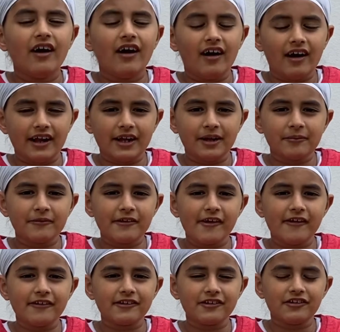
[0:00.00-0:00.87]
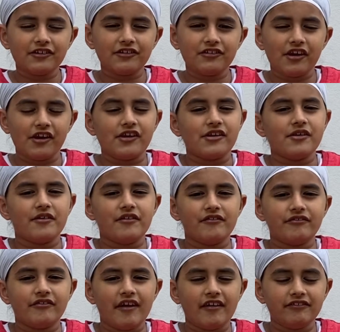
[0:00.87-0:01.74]
I am going to show you a
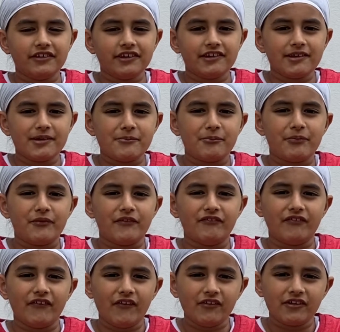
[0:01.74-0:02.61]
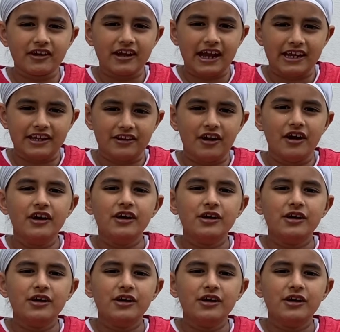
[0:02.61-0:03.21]
very simple volcano